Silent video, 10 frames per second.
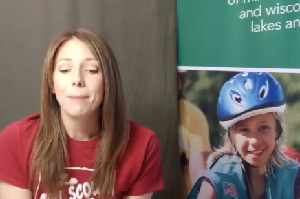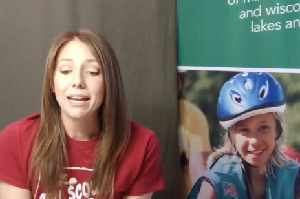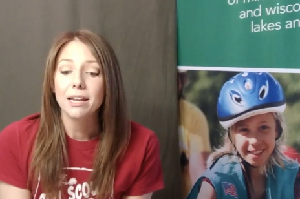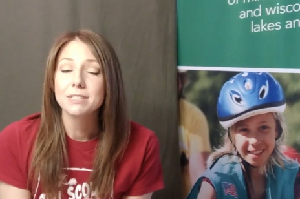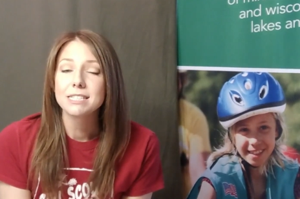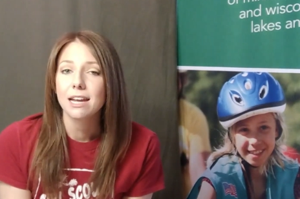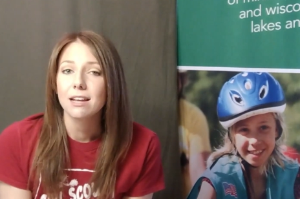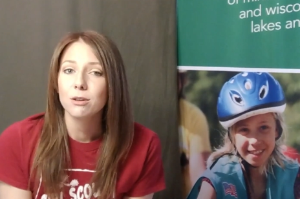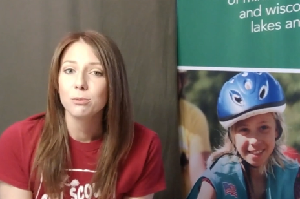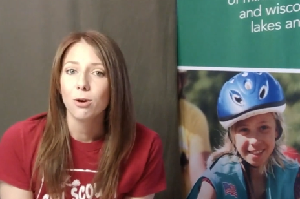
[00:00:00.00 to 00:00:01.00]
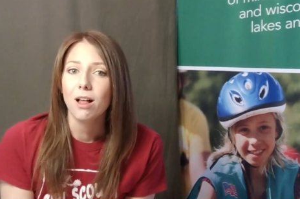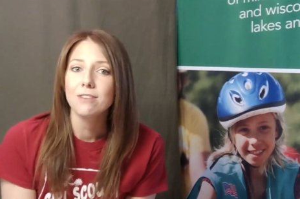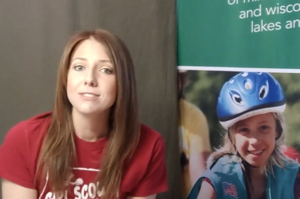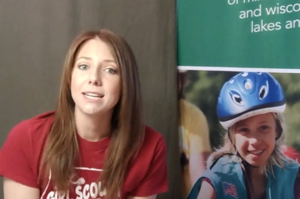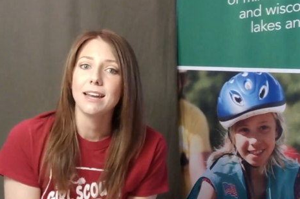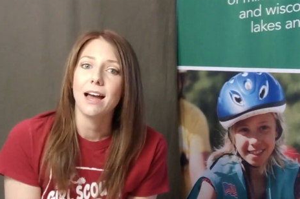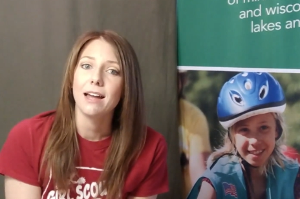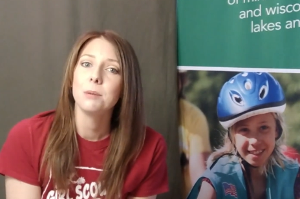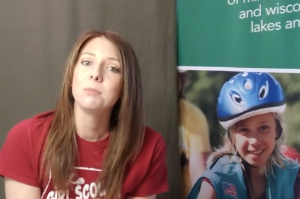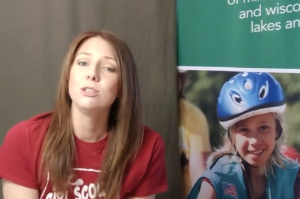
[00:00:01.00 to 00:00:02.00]
Speaker 1: My name is Kayla Roloff and
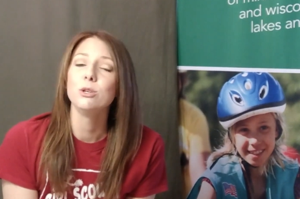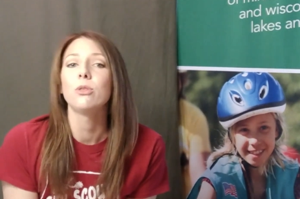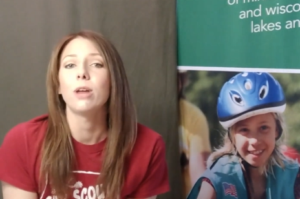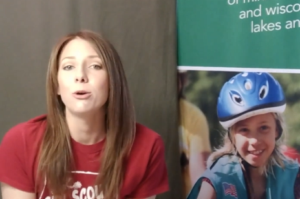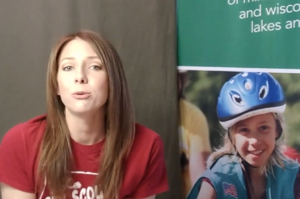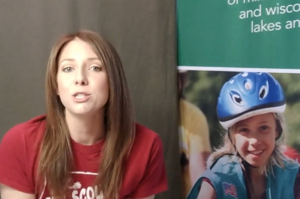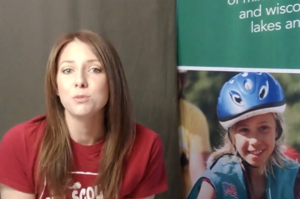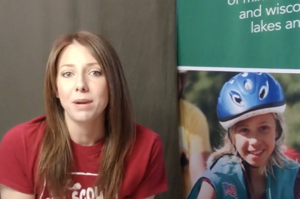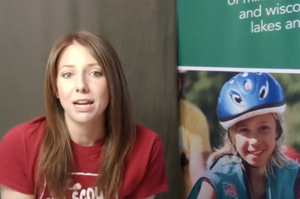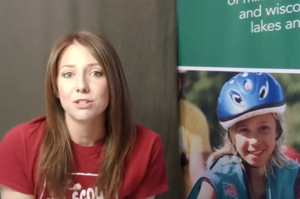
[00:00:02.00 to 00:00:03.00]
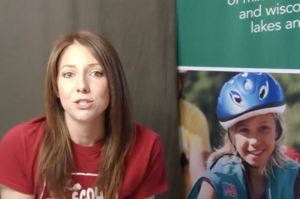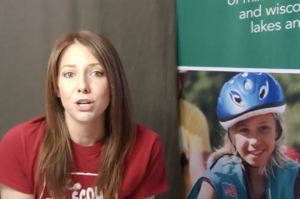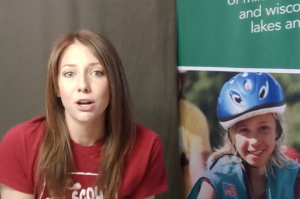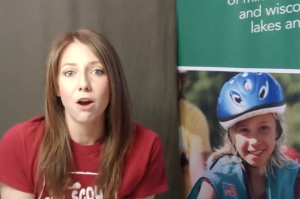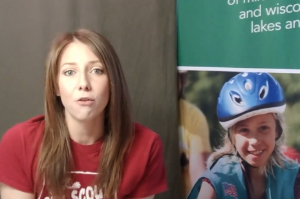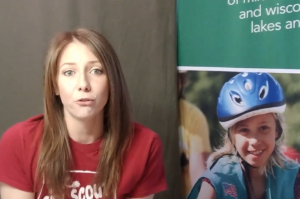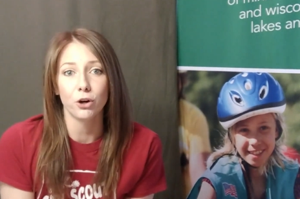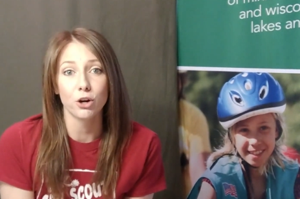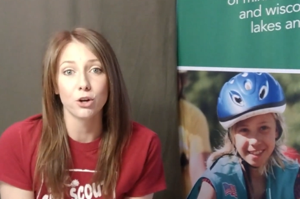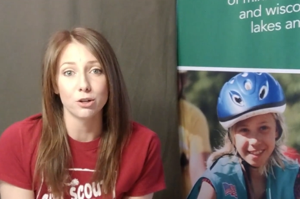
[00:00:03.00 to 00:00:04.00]
I am the Youth Outreach Manager
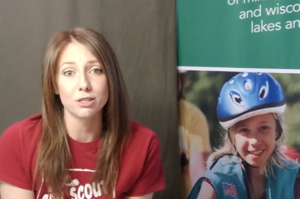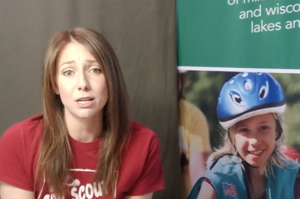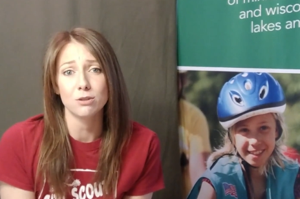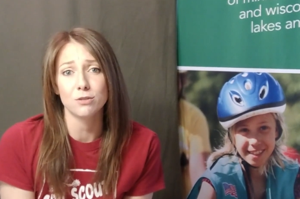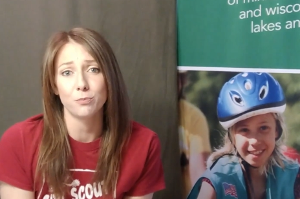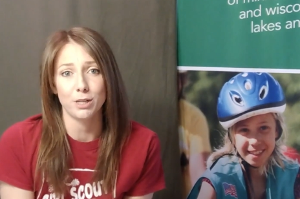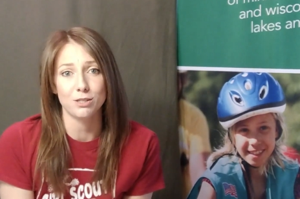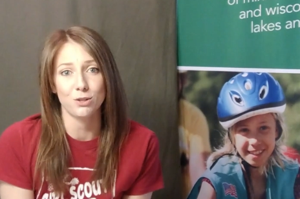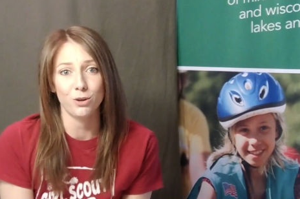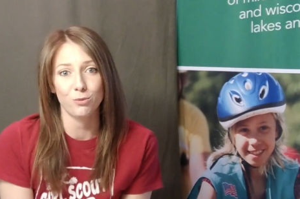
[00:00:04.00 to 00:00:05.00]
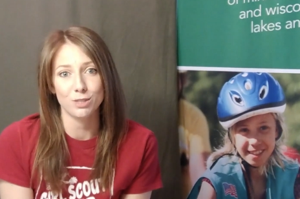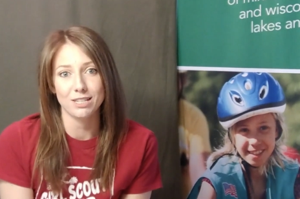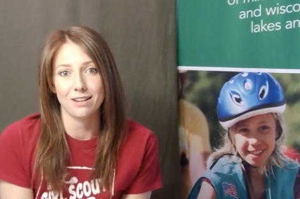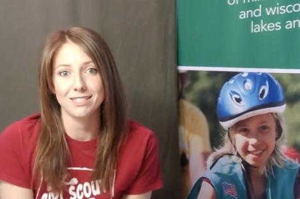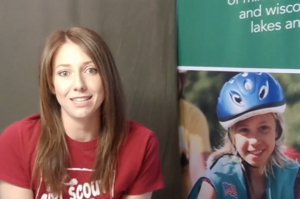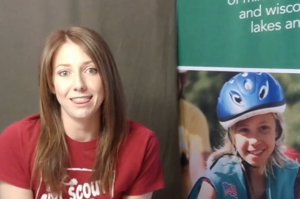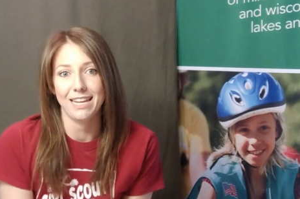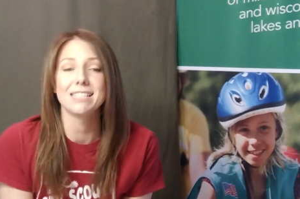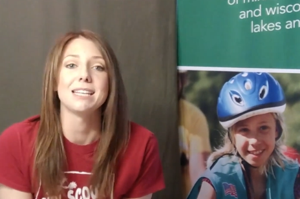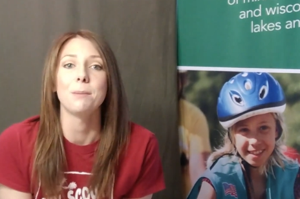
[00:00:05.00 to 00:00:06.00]
for Girl Scouts of Minnesota and
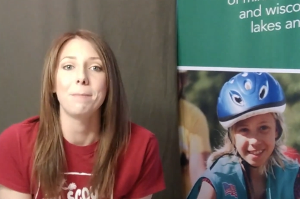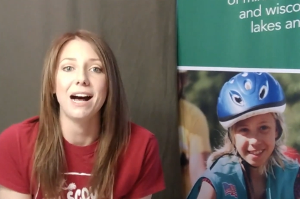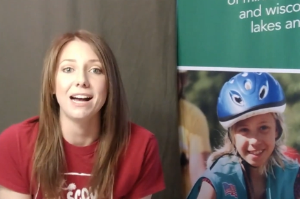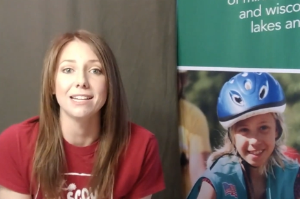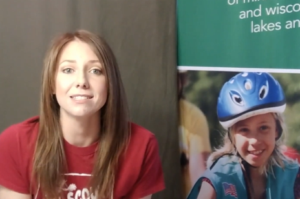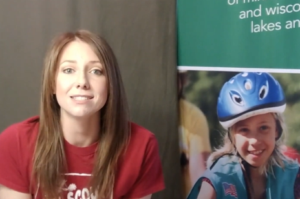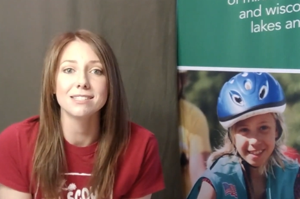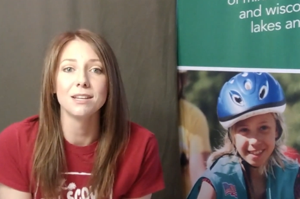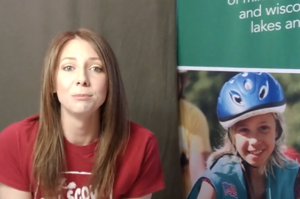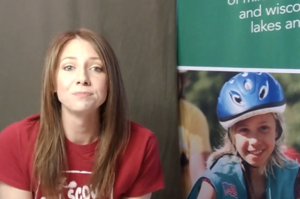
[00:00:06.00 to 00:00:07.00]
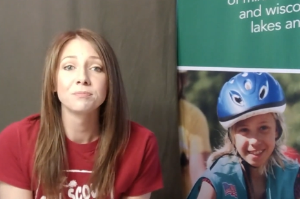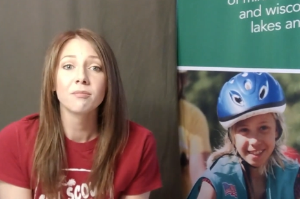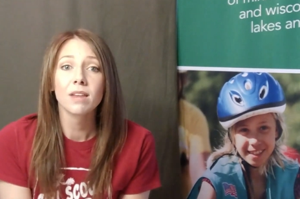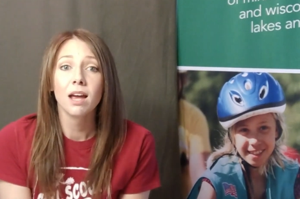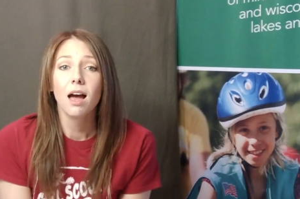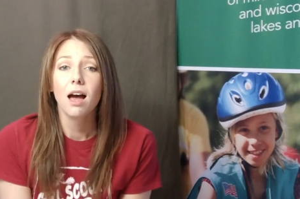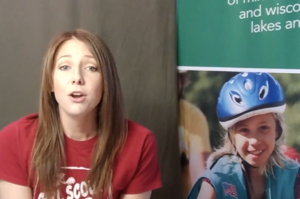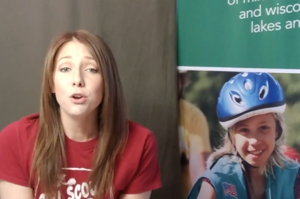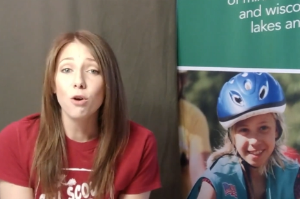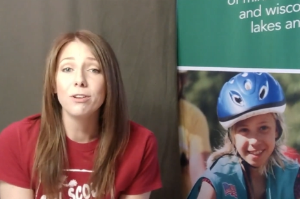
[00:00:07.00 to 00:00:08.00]
Wisconsin Lakes and Pines.
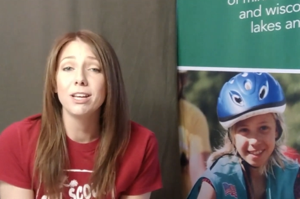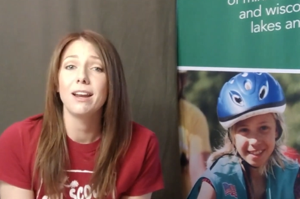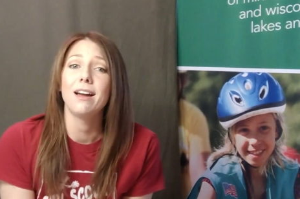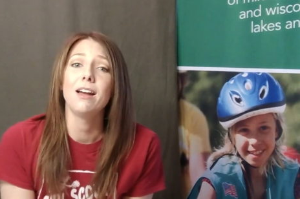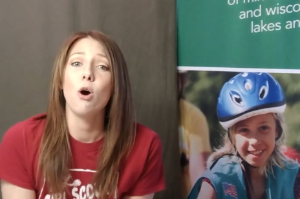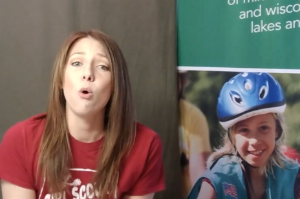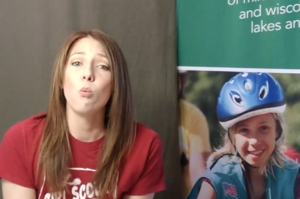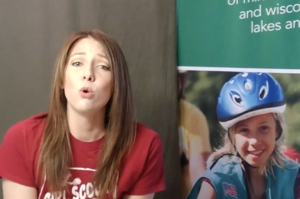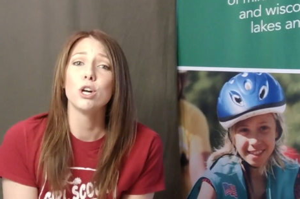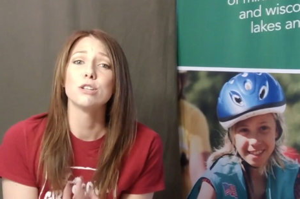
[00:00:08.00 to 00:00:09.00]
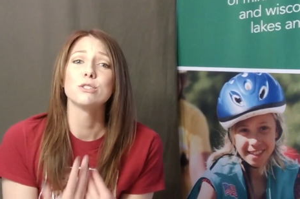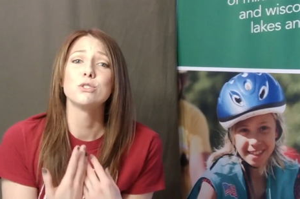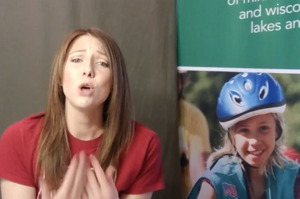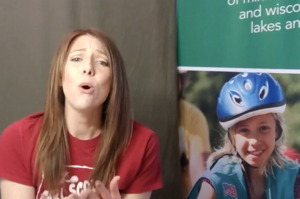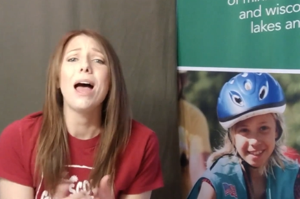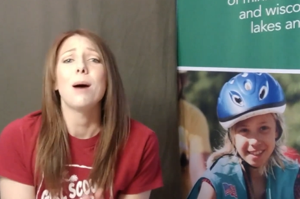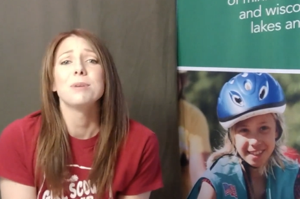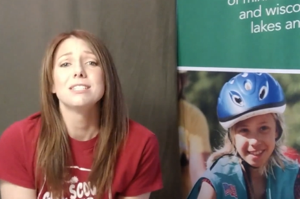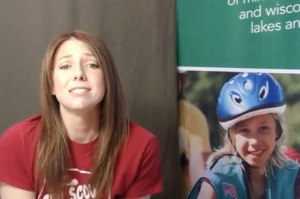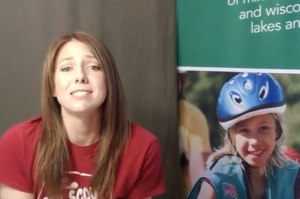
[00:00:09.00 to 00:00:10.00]
Nova and I were so
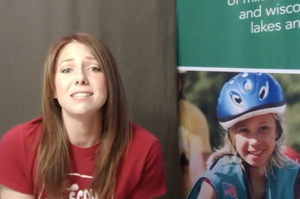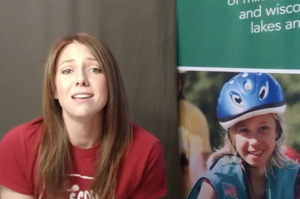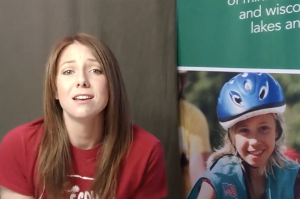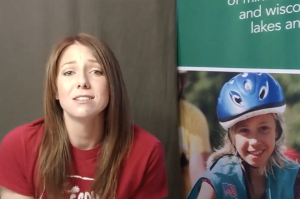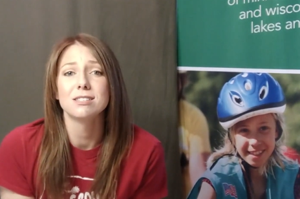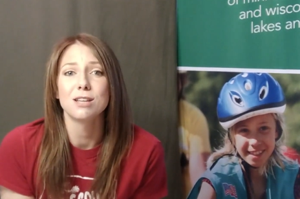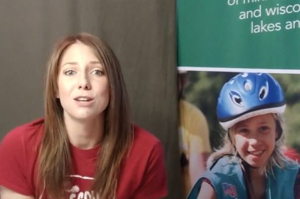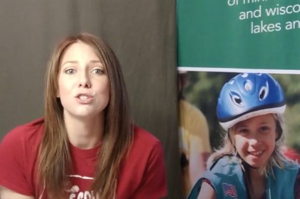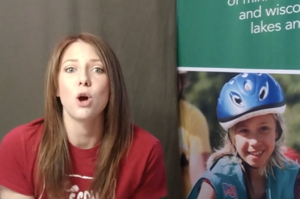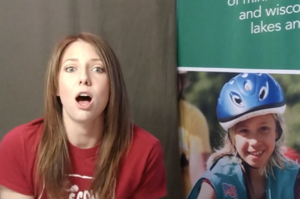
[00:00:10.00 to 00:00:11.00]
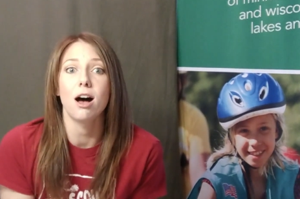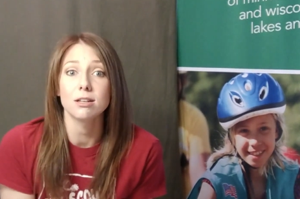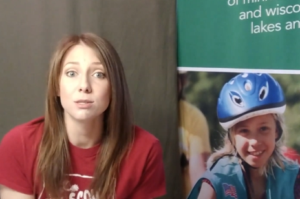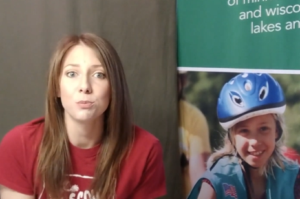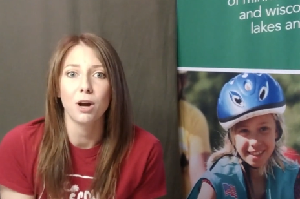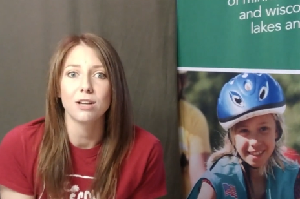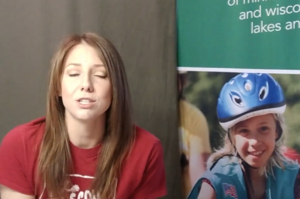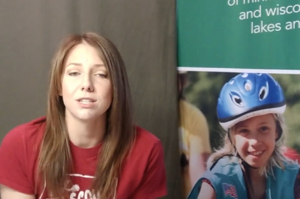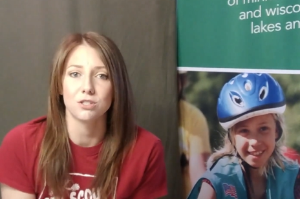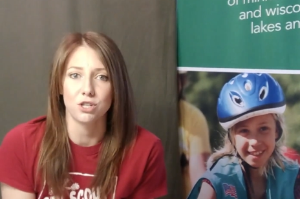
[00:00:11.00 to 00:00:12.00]
happy to see such awesome
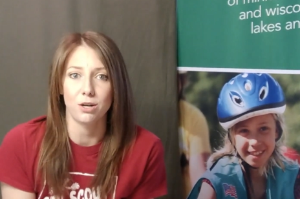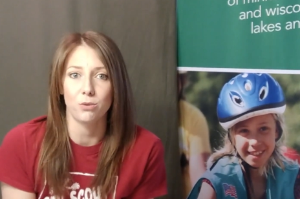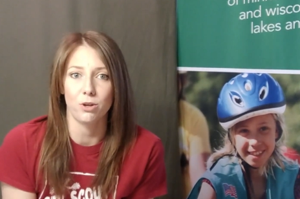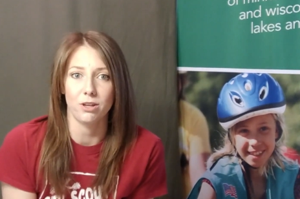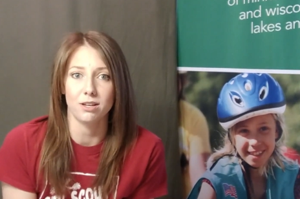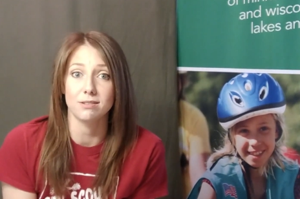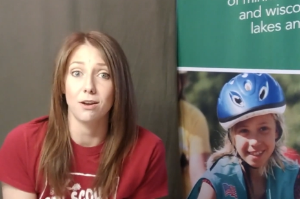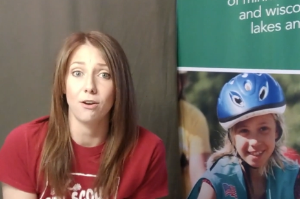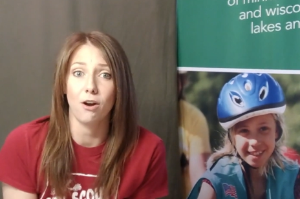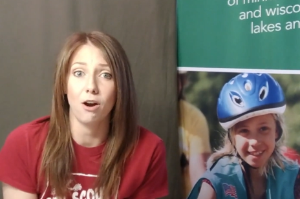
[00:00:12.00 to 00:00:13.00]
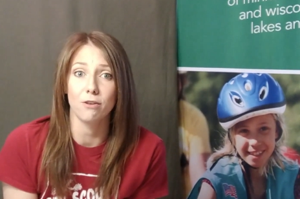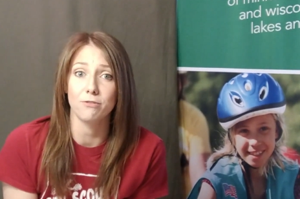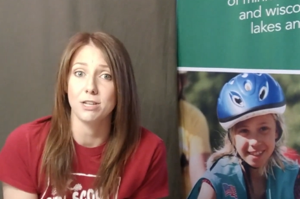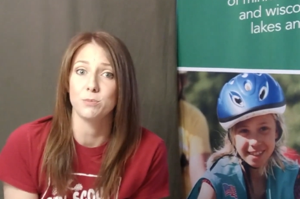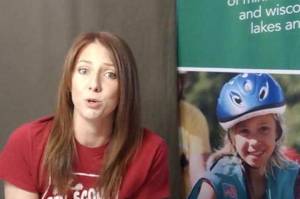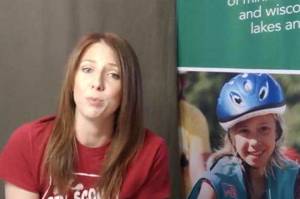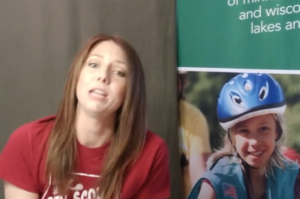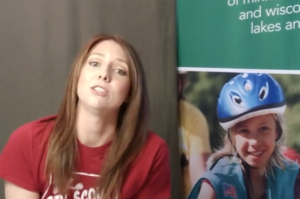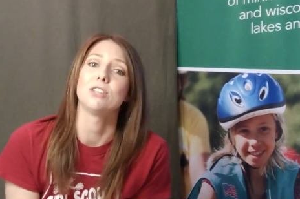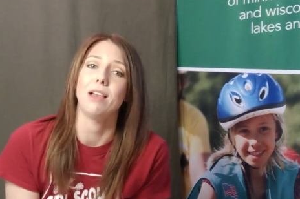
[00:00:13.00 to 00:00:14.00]
projects shared with us on our
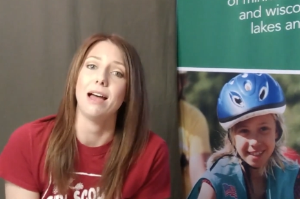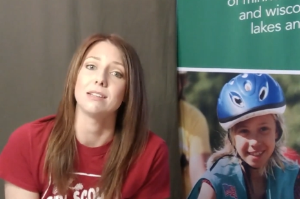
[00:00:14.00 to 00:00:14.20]
Facebook page